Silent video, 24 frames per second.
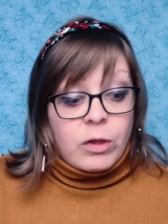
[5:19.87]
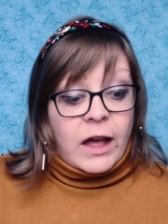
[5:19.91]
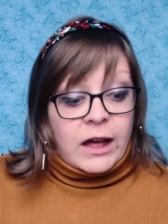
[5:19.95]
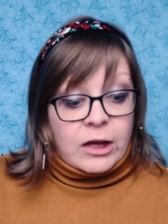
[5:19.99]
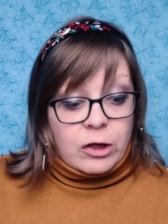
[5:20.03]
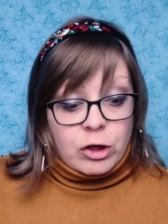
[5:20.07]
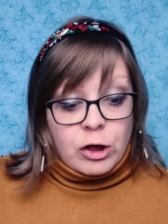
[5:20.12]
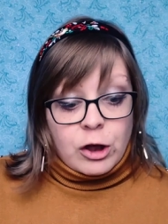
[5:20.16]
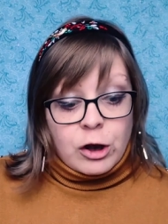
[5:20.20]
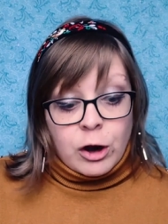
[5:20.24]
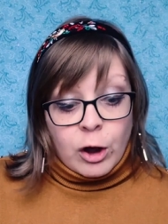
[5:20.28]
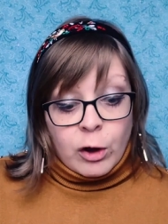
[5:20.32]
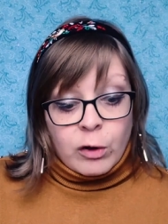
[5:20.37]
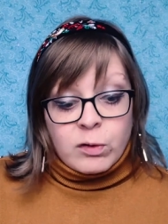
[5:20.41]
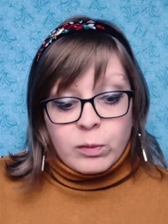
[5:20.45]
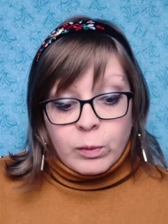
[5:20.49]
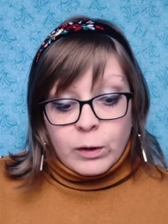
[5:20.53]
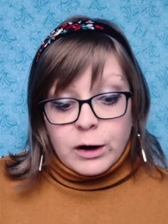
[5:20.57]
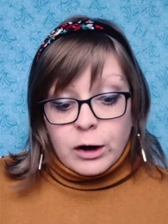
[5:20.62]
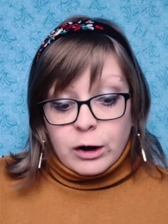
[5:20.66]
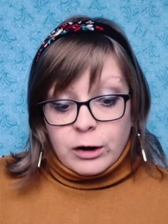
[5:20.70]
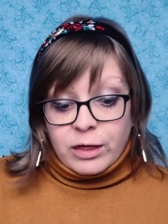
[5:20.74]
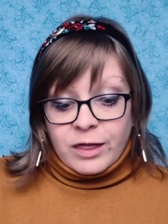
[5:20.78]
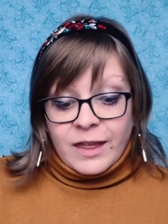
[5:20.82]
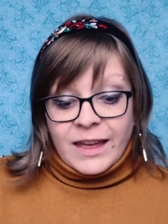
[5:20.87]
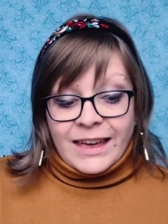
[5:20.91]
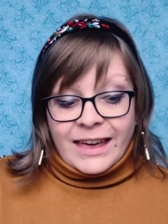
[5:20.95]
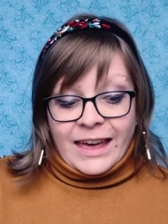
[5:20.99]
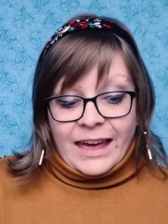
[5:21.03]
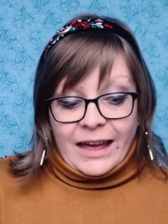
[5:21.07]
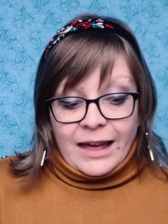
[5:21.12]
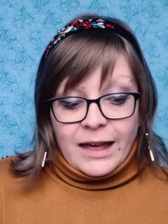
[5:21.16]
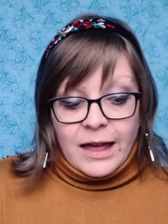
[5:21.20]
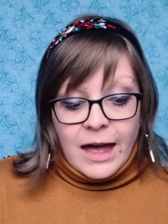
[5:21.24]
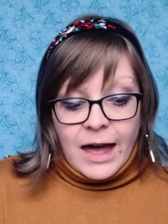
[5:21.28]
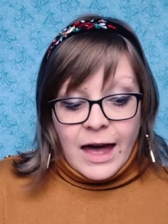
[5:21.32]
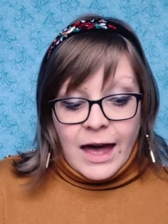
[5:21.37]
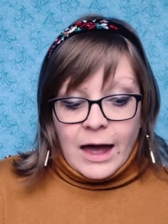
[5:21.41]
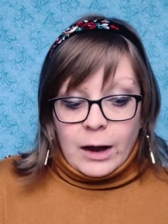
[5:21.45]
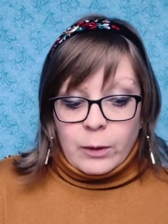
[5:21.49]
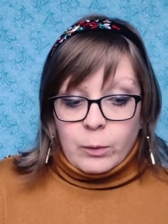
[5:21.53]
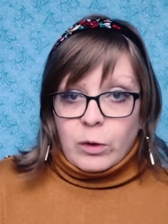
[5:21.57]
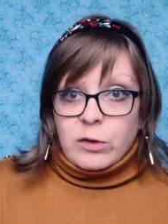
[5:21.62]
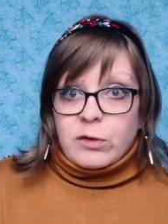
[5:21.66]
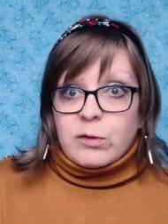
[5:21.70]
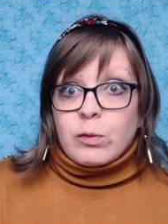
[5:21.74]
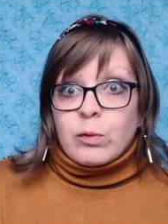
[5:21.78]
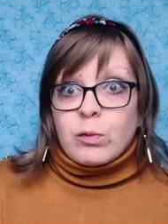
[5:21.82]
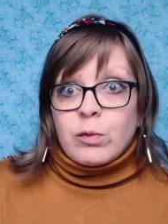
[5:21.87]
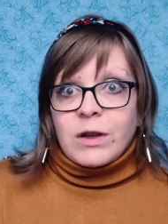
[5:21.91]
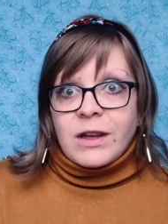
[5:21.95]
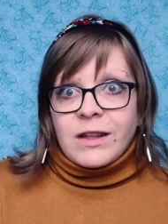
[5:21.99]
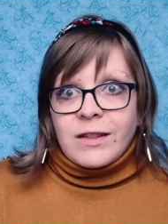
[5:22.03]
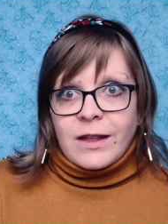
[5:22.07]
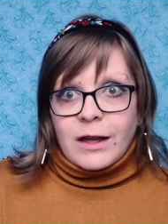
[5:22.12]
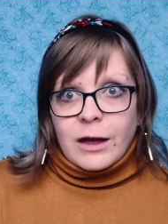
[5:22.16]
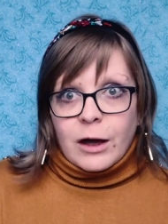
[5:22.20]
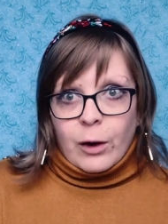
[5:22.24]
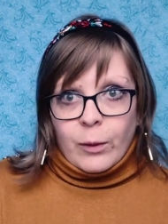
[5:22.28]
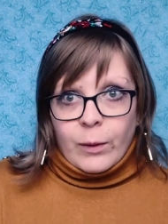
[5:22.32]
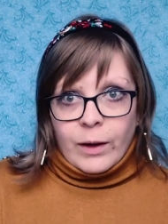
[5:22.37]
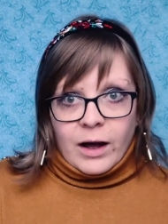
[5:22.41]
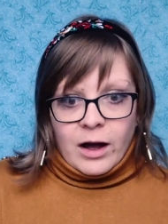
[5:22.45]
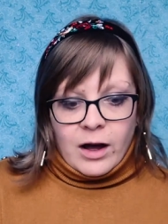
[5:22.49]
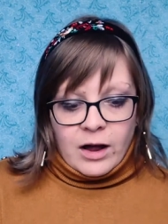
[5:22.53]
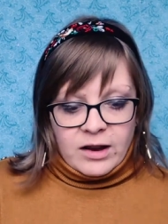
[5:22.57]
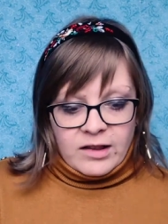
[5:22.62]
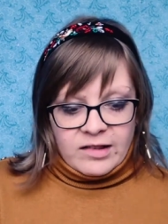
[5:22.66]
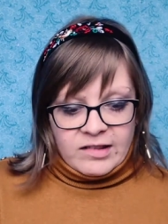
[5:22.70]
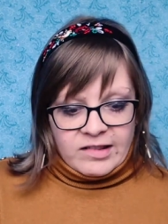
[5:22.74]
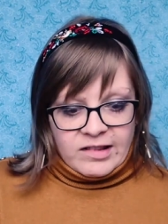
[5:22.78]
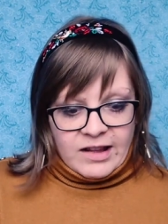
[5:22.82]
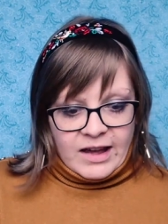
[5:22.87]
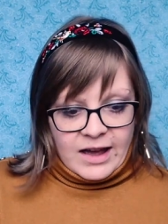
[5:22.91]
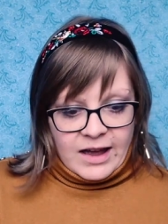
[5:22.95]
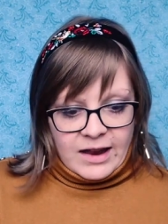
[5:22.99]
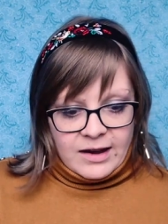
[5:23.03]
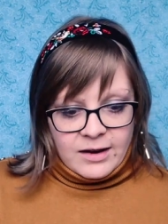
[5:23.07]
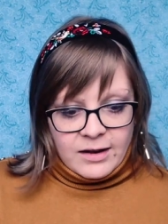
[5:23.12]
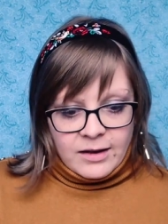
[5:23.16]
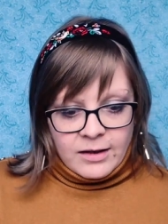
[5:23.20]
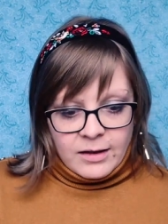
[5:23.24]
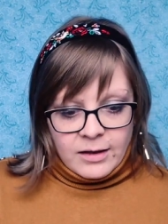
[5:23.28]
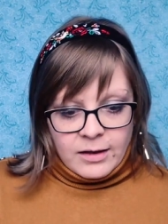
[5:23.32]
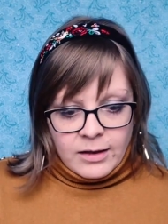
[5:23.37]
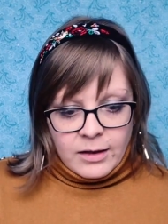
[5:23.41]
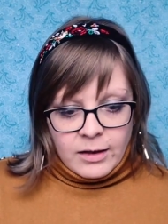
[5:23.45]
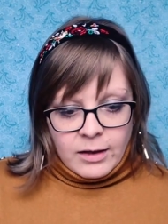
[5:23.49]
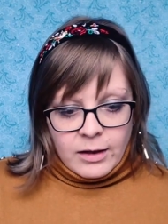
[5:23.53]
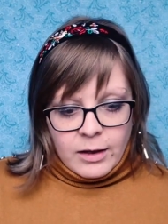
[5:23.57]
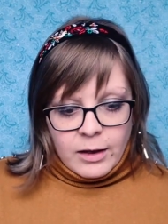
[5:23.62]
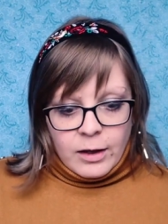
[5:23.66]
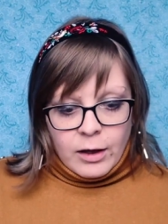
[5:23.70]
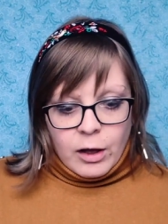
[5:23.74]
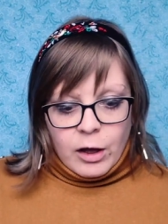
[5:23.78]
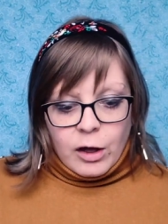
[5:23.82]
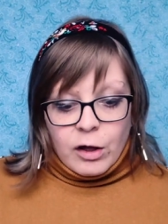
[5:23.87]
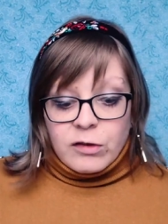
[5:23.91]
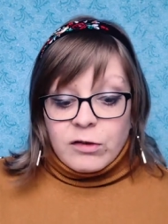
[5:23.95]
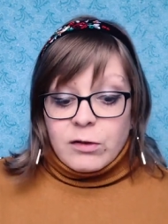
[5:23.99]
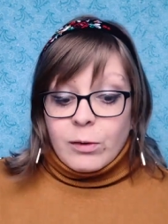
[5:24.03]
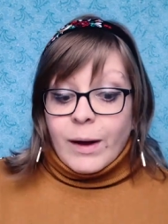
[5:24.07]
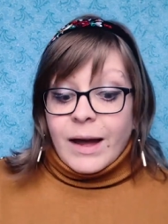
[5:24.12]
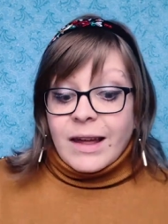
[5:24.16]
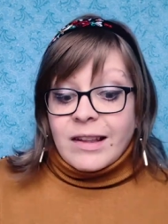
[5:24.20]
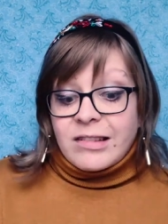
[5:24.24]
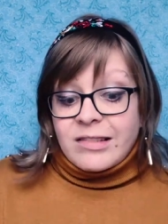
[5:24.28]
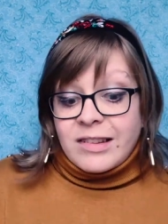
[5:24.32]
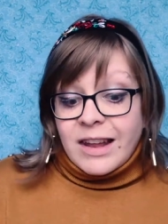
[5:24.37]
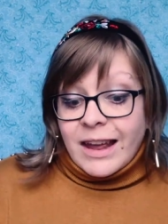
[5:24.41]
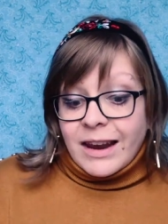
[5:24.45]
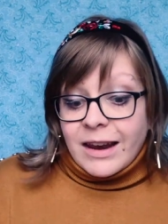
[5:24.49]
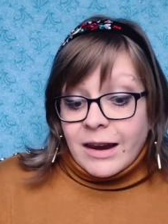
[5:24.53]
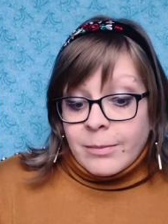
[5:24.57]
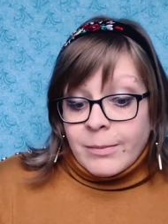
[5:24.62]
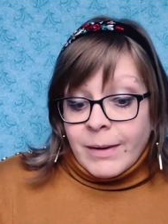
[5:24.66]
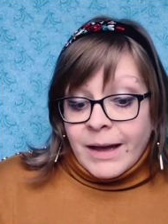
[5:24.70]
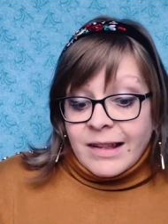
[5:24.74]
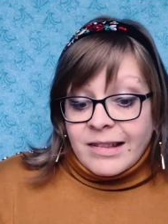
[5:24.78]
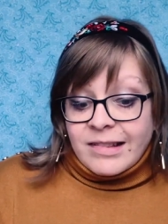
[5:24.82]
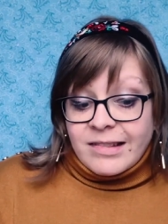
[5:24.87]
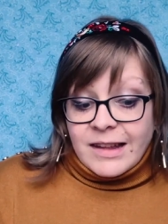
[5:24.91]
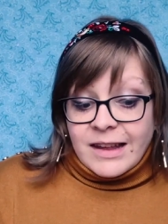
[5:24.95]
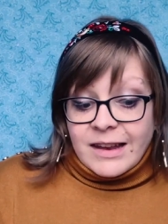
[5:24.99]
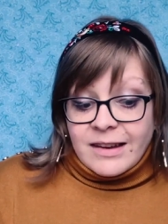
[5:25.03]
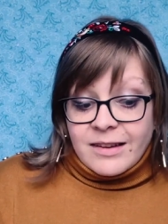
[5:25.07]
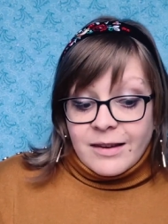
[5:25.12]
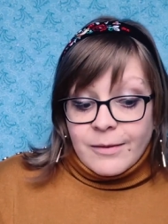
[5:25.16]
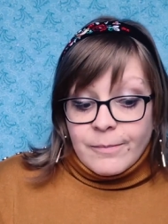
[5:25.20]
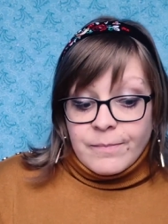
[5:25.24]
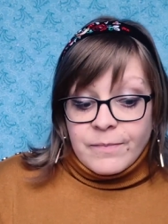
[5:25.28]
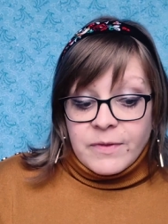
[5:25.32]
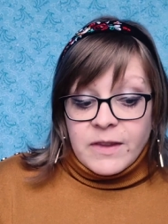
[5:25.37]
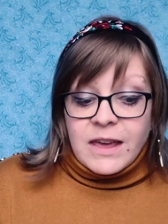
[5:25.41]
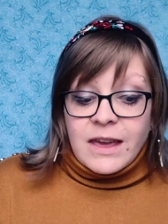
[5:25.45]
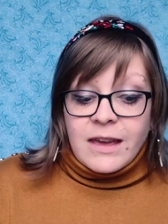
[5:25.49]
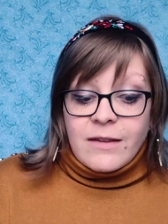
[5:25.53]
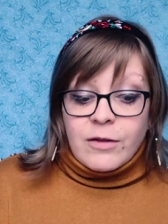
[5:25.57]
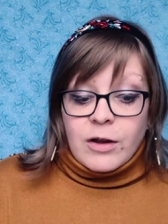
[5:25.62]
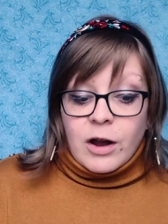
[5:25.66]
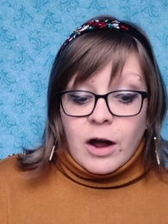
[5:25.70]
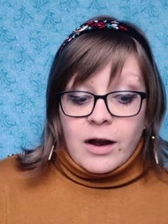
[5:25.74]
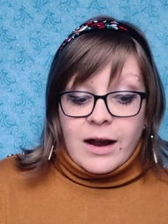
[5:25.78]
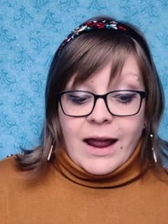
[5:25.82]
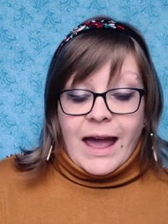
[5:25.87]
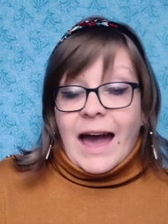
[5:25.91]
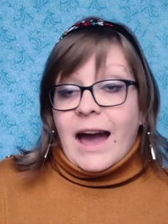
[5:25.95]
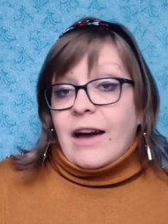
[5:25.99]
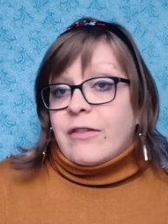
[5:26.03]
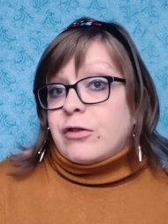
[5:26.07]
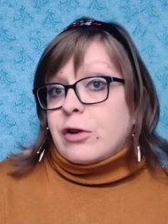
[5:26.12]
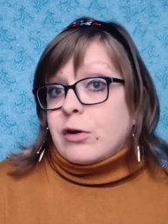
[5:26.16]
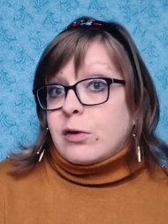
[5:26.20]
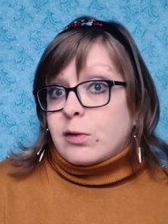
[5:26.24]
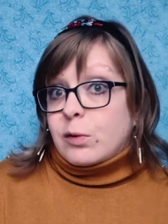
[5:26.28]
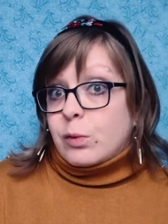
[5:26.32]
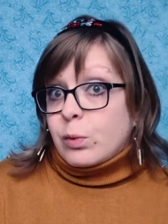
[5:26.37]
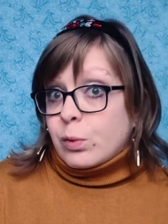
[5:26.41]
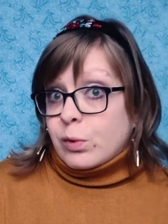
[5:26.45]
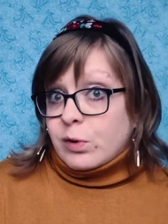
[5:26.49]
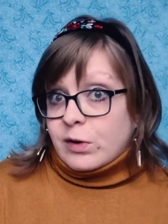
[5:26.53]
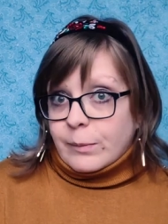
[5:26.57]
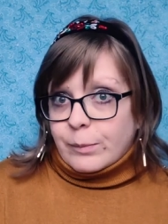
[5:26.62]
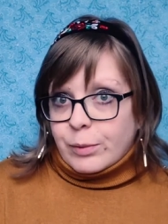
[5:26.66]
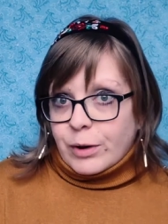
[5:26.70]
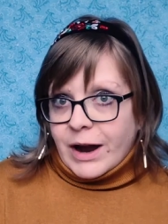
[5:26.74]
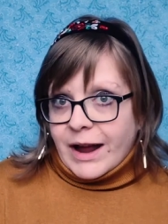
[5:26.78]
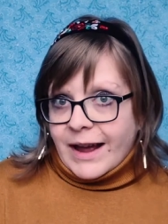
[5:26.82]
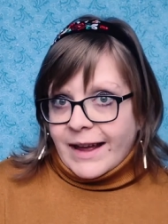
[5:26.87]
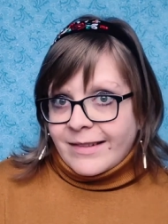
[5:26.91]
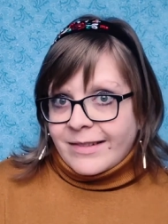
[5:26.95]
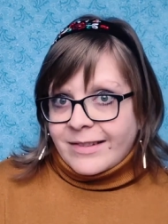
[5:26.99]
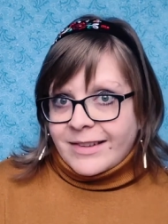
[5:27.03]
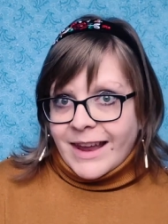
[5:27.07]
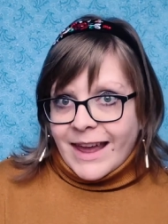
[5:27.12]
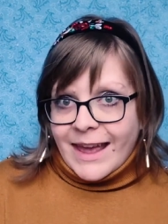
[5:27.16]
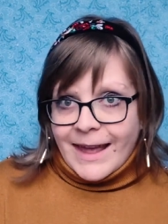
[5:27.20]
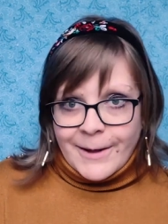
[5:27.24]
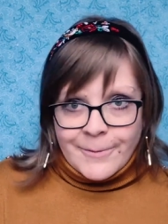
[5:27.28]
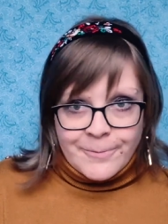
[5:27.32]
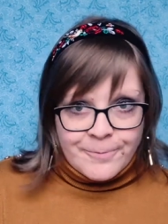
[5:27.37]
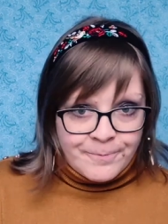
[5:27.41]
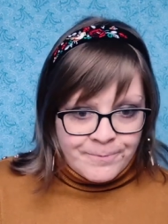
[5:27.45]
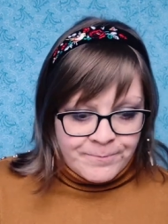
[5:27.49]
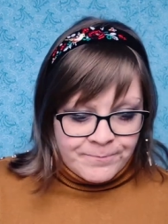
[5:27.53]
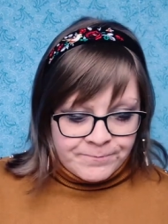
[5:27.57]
like she knows what you're thinking and what's really going on inside. So I stayed in my seat, even on after school surprise day.